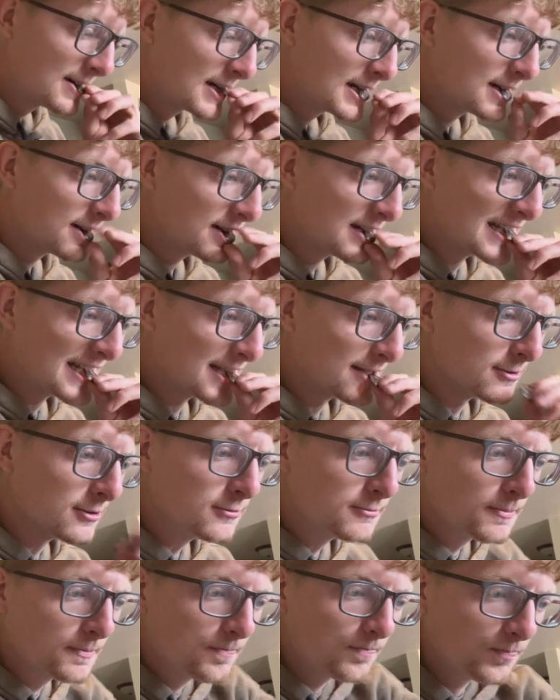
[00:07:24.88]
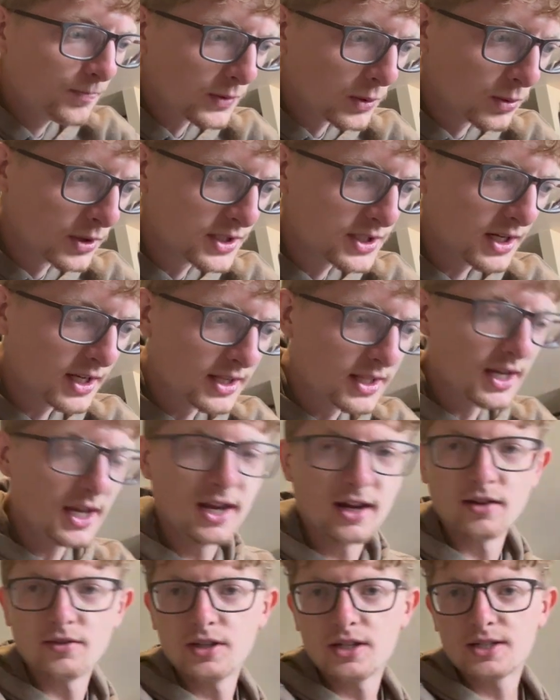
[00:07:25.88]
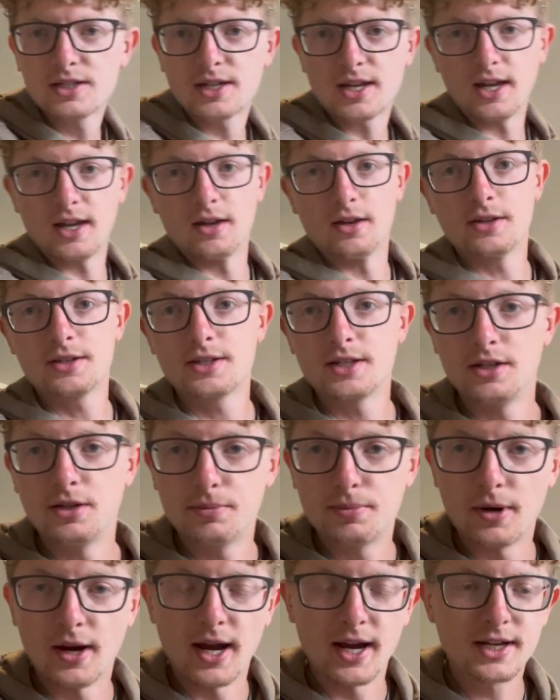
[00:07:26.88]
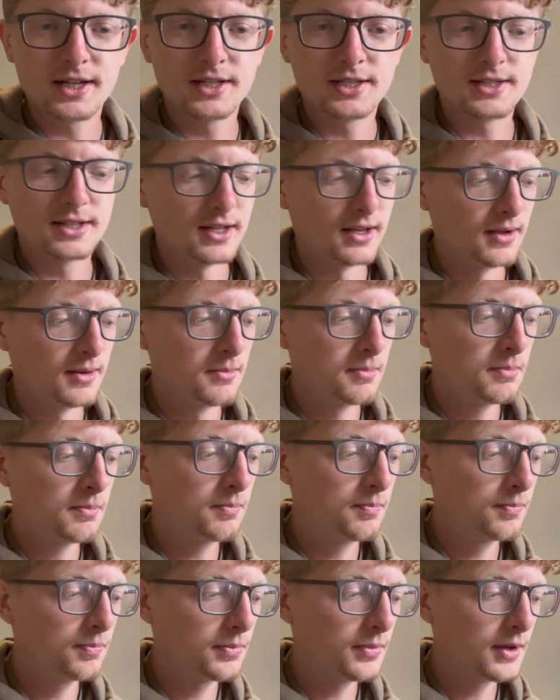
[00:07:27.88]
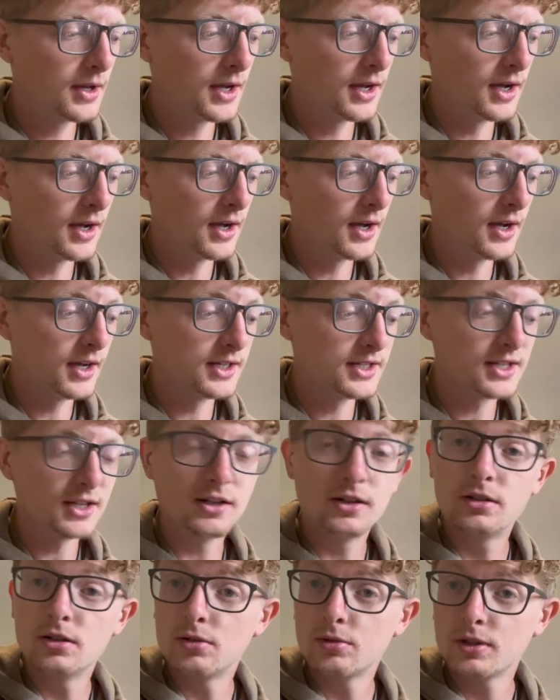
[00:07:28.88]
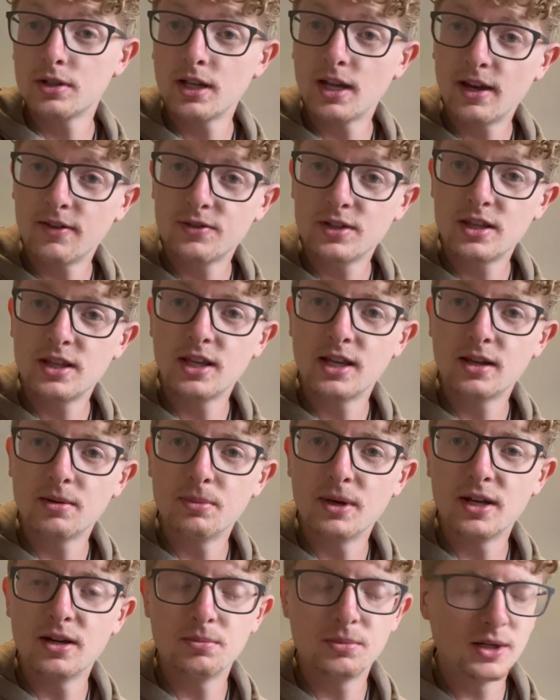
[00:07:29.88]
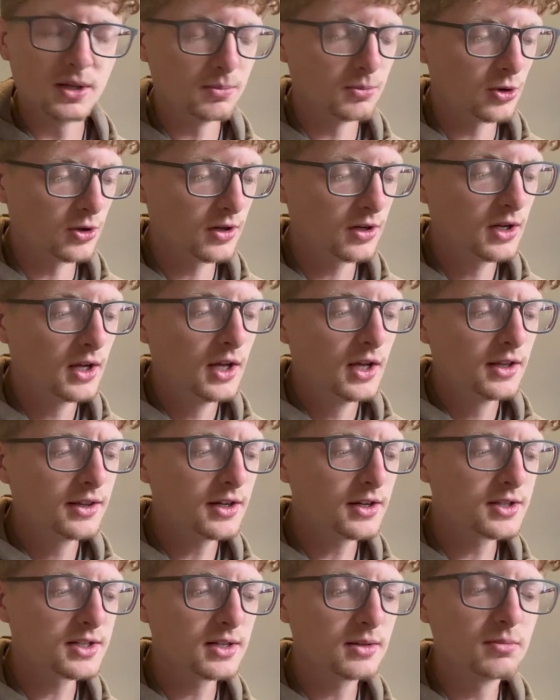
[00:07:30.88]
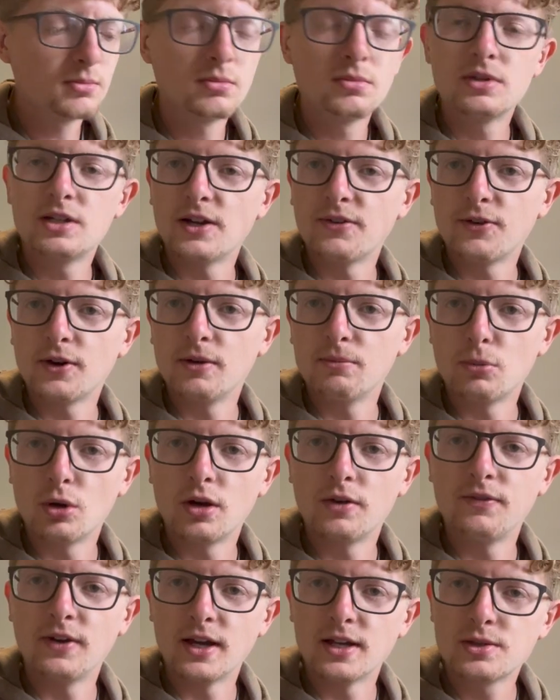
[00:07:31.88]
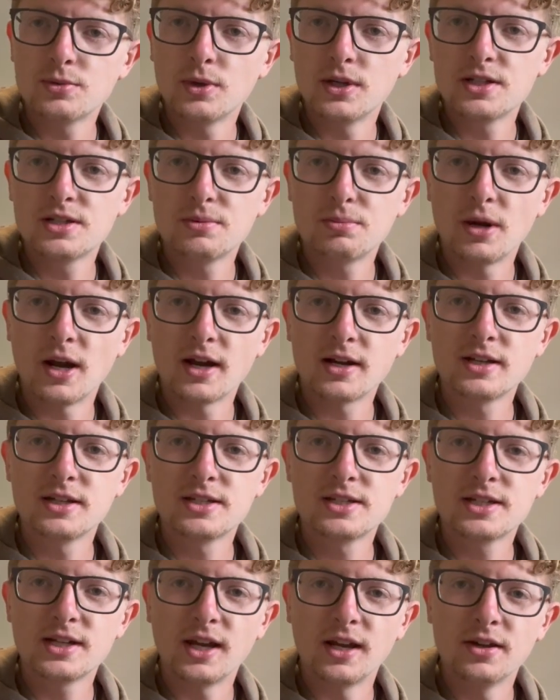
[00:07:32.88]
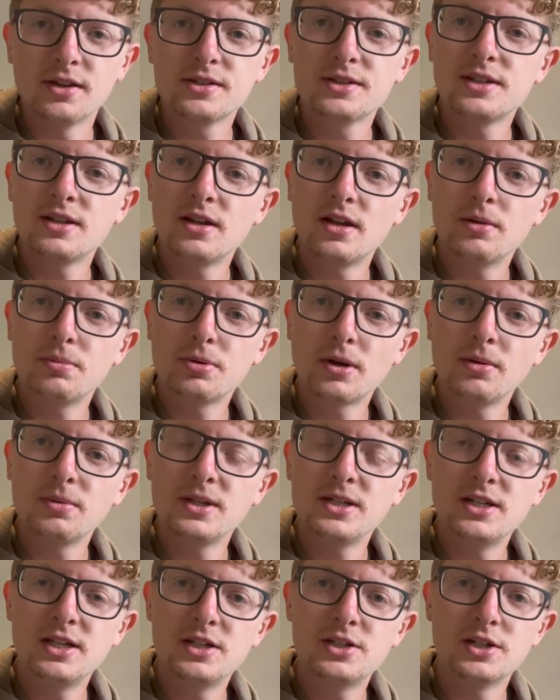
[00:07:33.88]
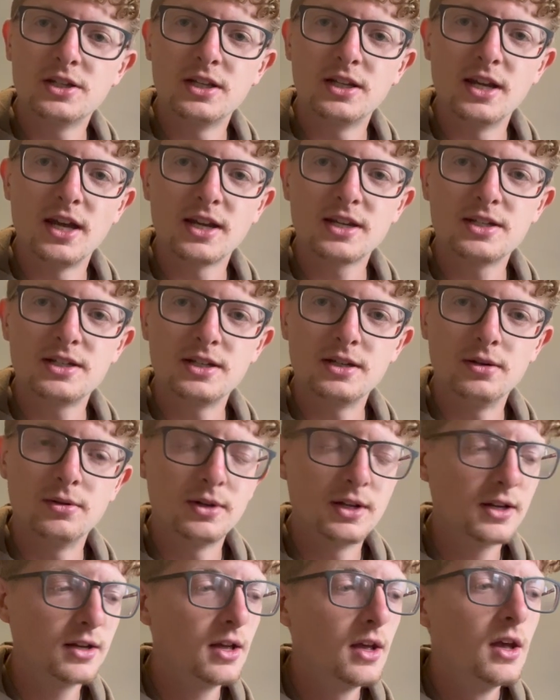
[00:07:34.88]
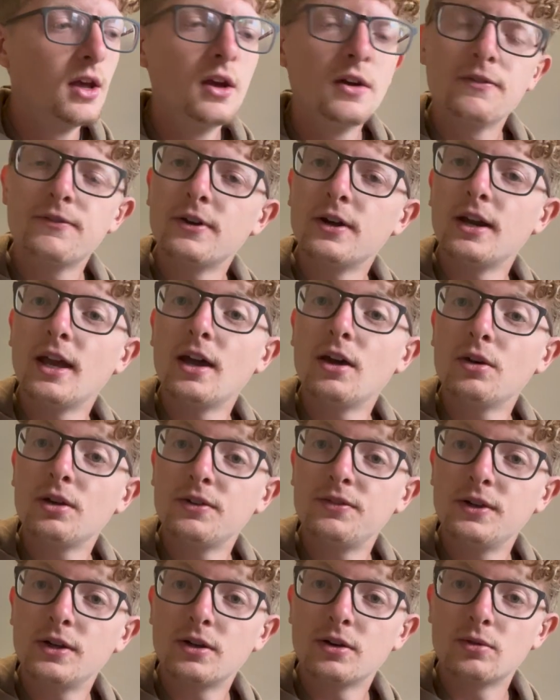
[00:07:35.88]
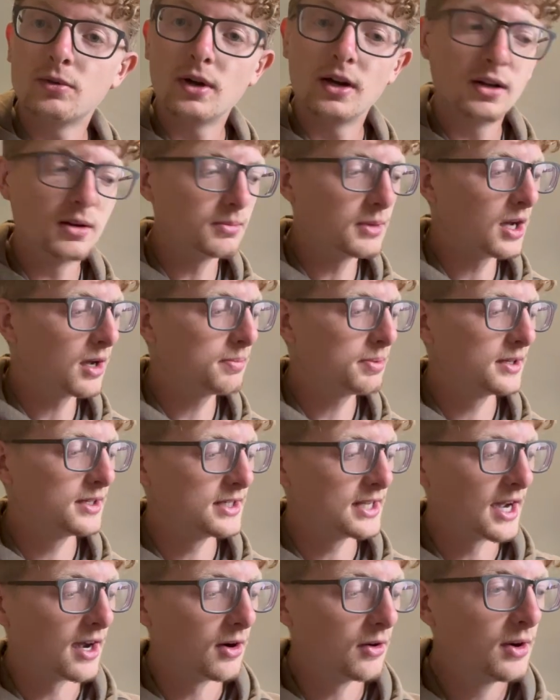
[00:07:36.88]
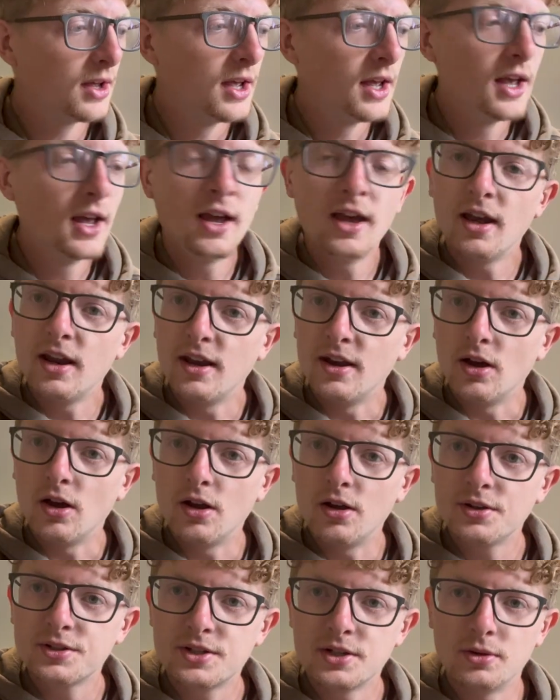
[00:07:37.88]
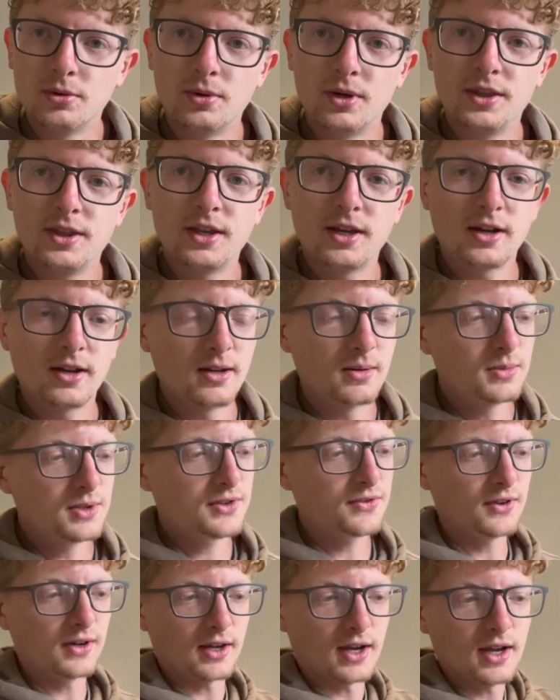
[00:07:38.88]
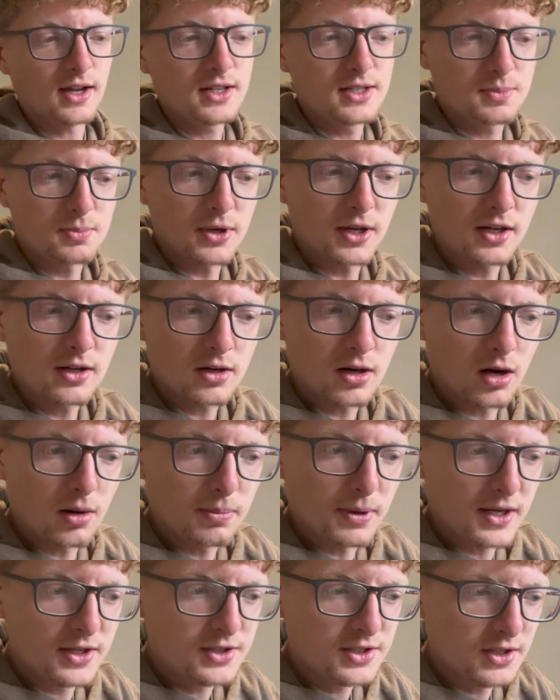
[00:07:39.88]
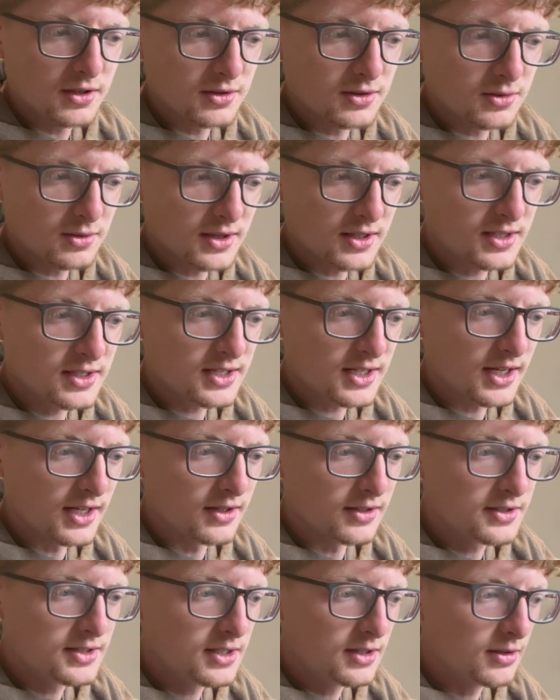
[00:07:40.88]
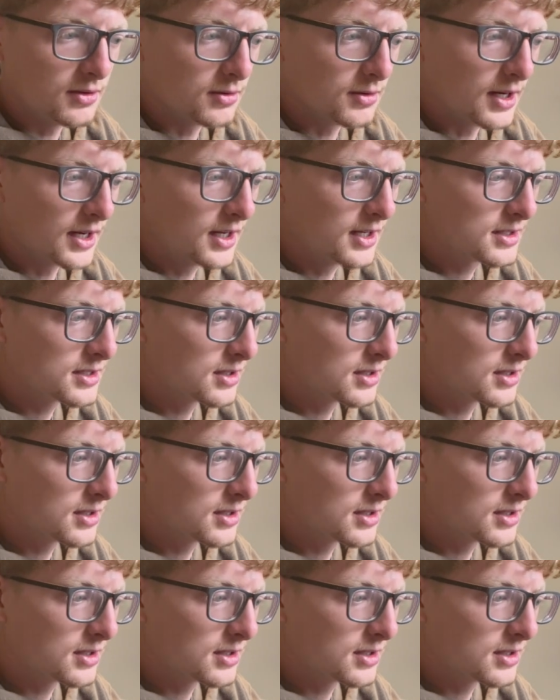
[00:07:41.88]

Now, once you get the hang of these scales and you practice them until you don't really have to think about them anymore, there's some different, more advanced ways to practice scales that I'll probably teach in the next unit. For now, if you can run them up and down. And also, one thing I almost forgot is play your arpeggios with the scale too, right?